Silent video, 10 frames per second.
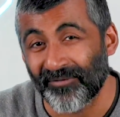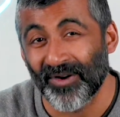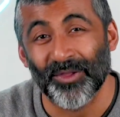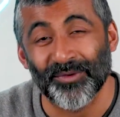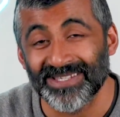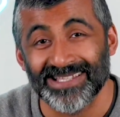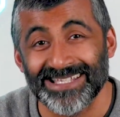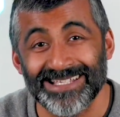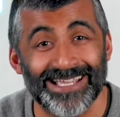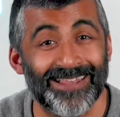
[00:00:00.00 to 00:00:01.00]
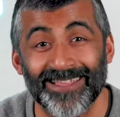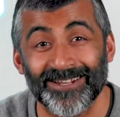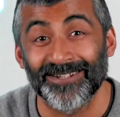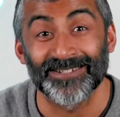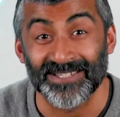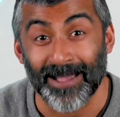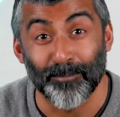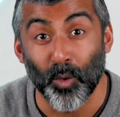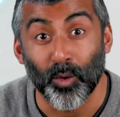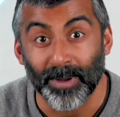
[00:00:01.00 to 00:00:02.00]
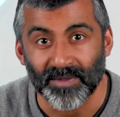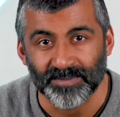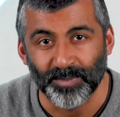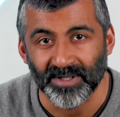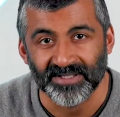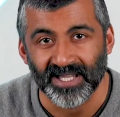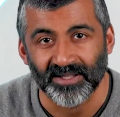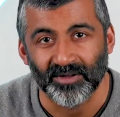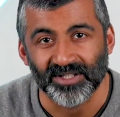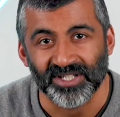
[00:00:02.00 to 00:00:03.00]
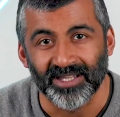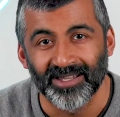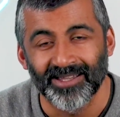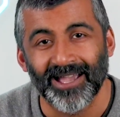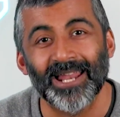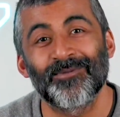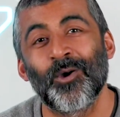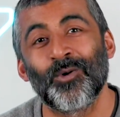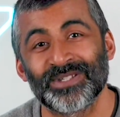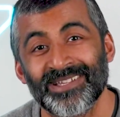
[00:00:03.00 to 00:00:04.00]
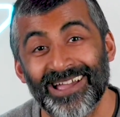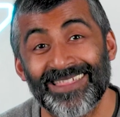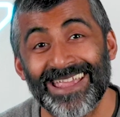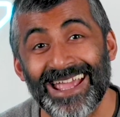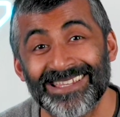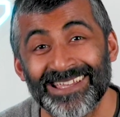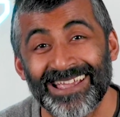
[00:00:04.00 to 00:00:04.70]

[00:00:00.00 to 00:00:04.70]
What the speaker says: further into the detail and they can understand more about this brilliant technology. And of course, at the end,